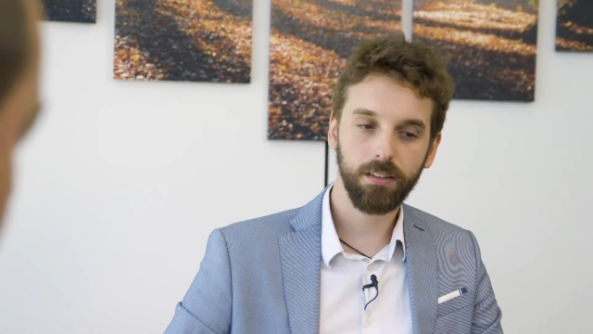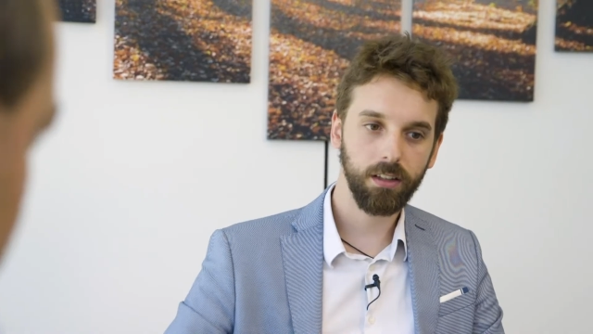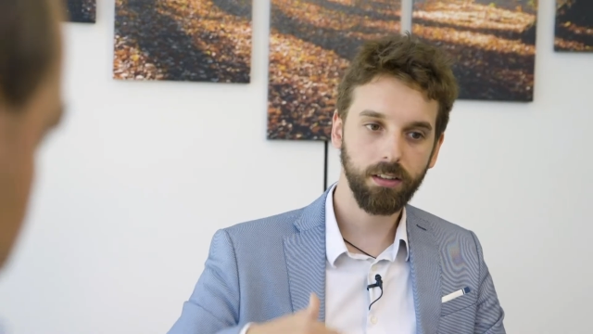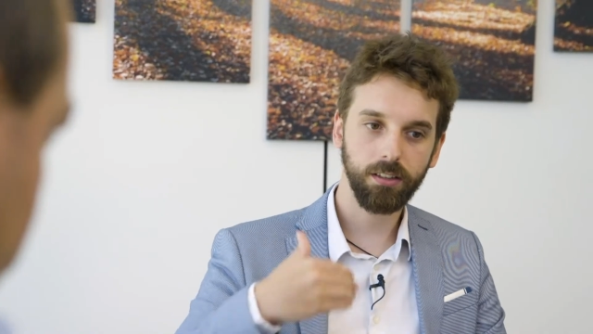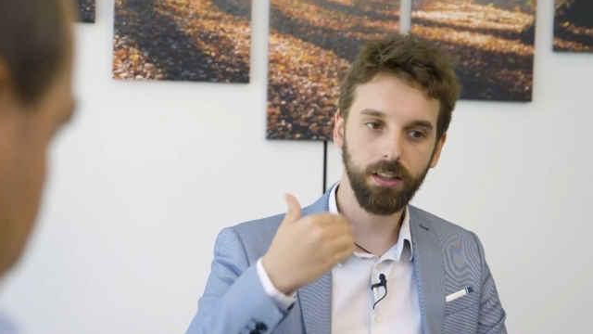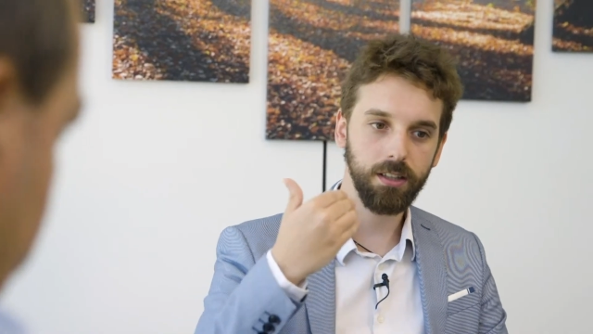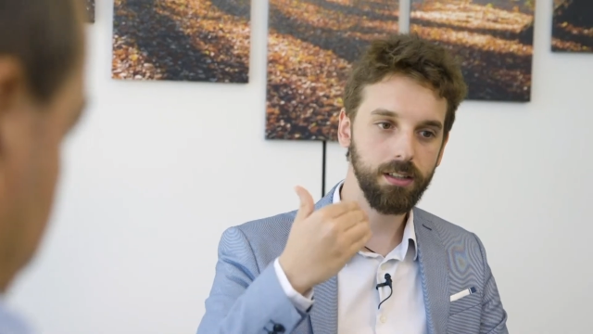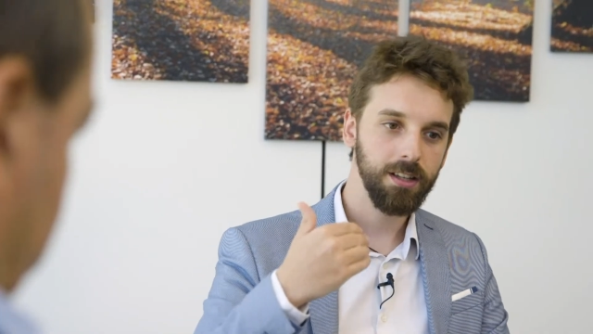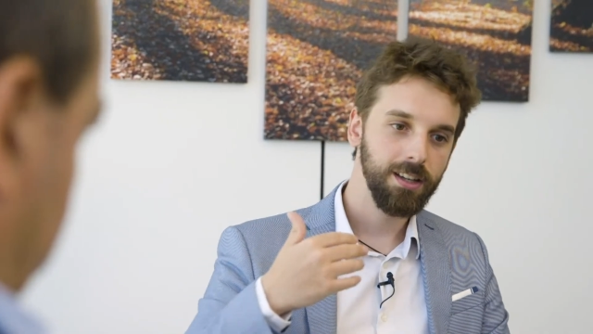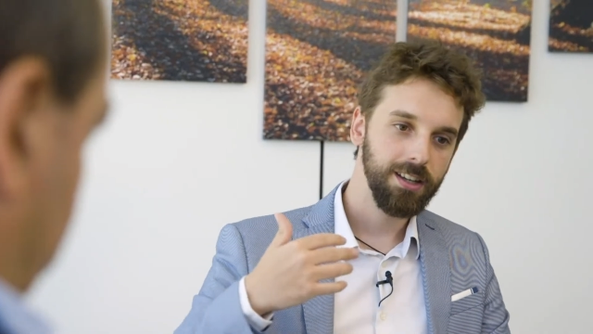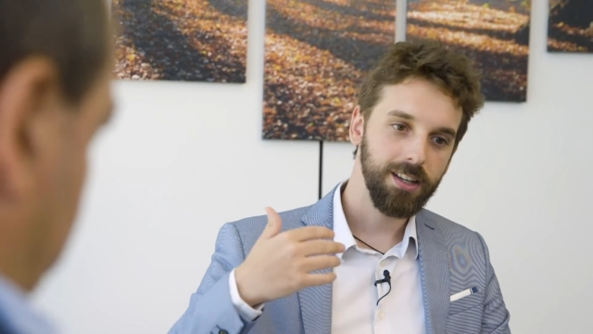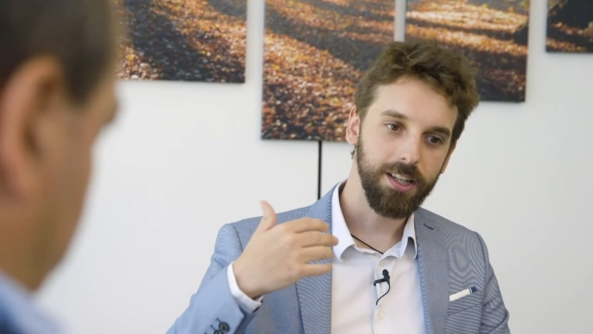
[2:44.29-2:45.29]
suddenly
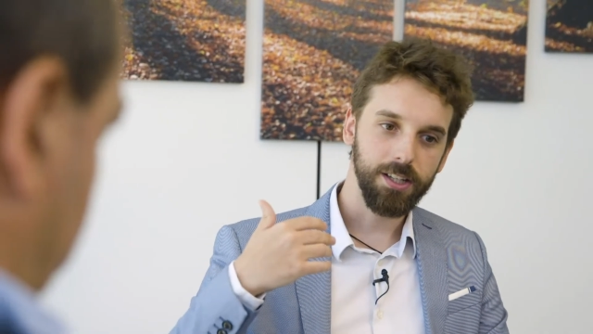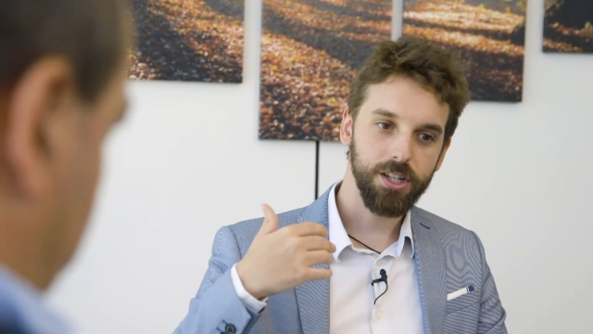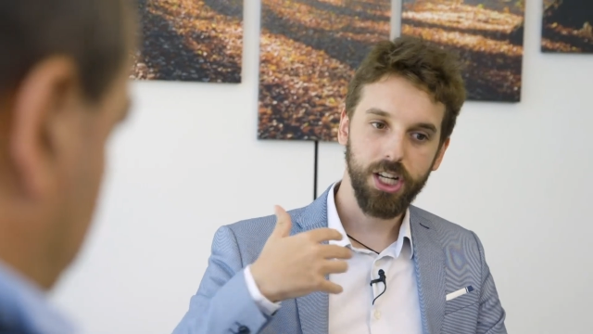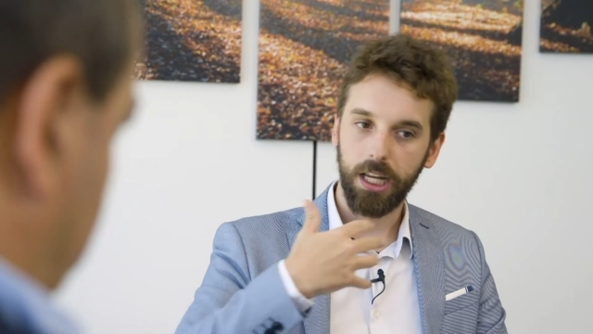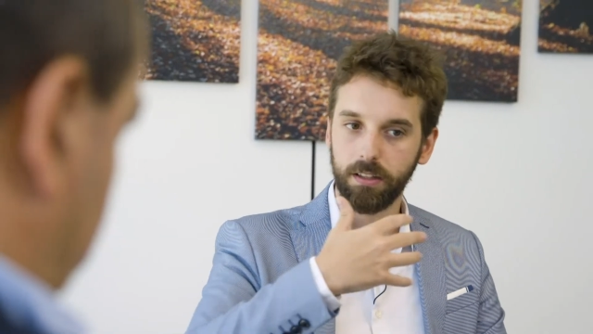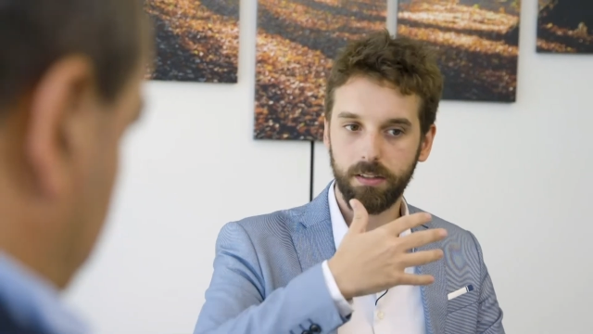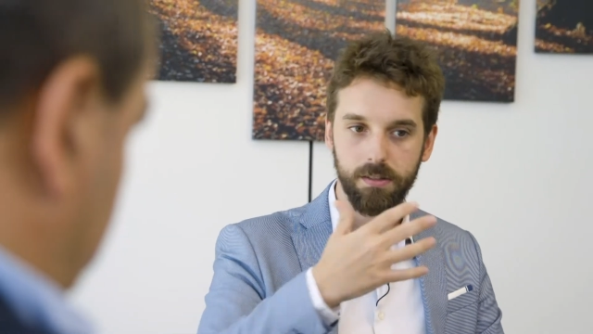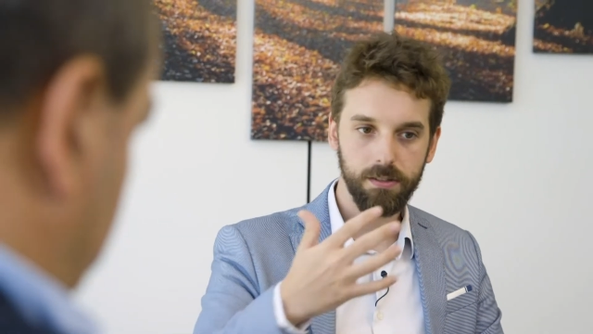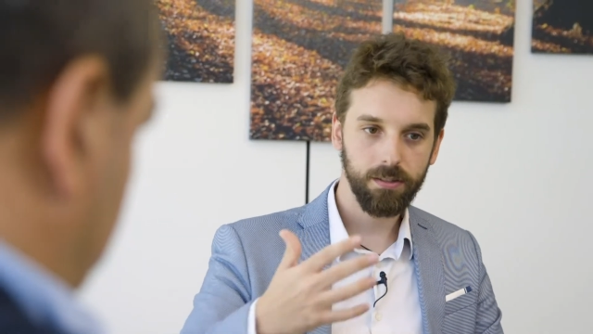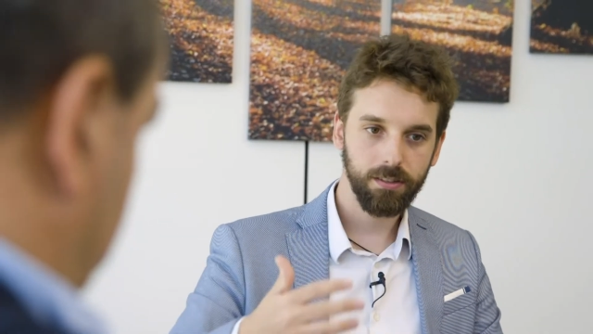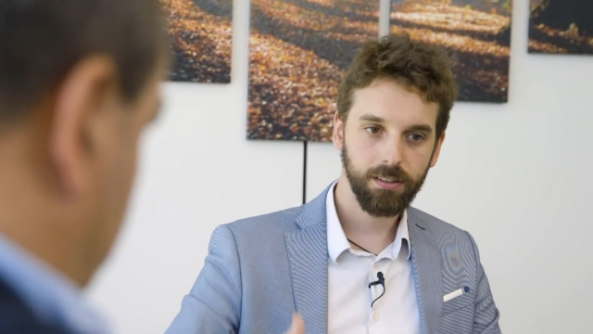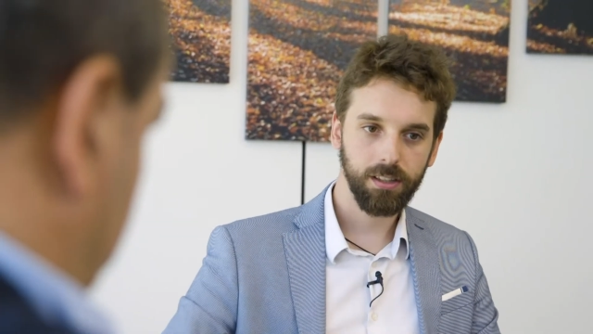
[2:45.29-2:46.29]

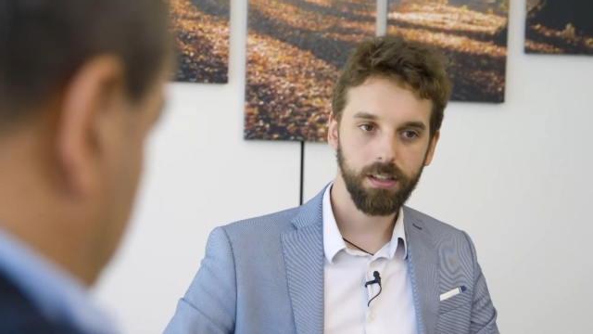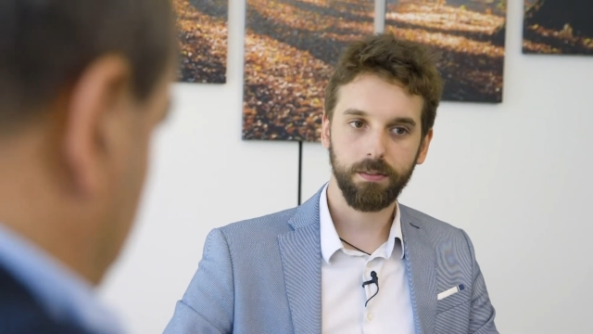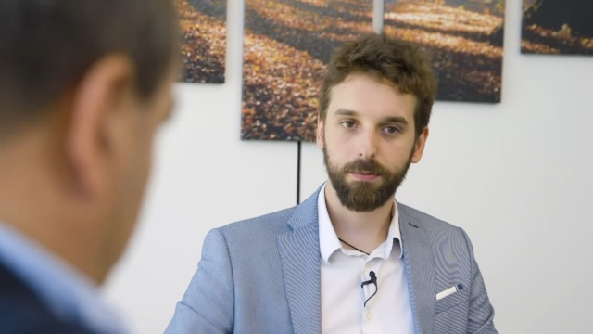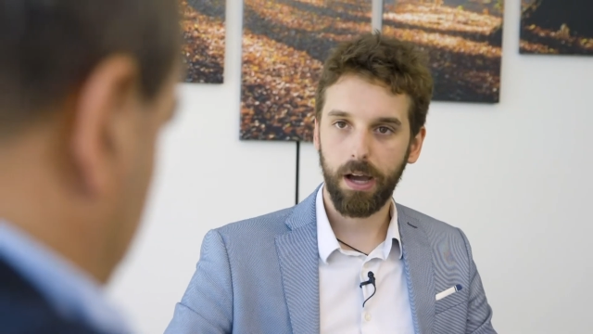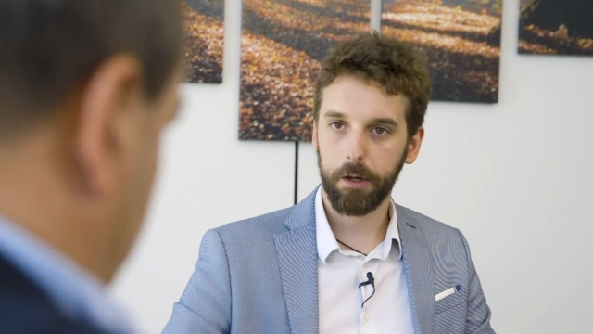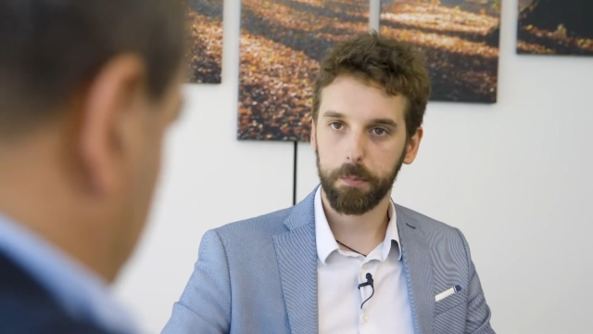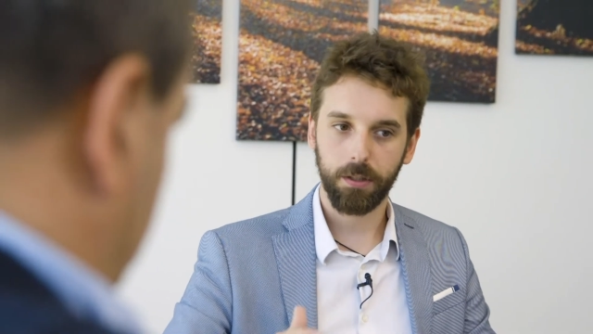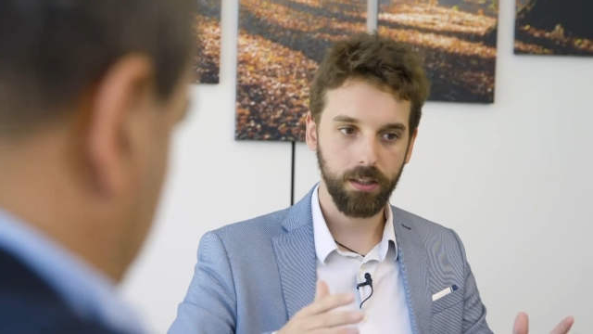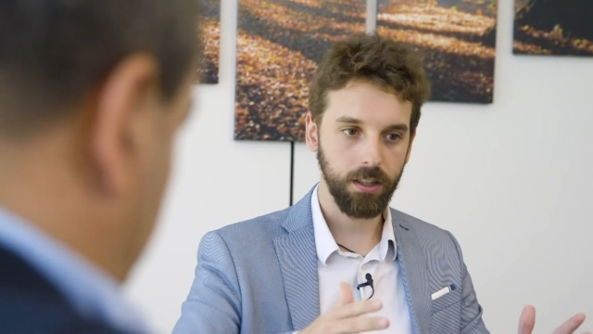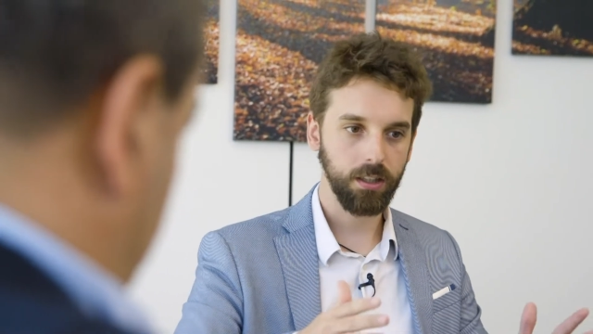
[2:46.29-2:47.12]
changes his environment.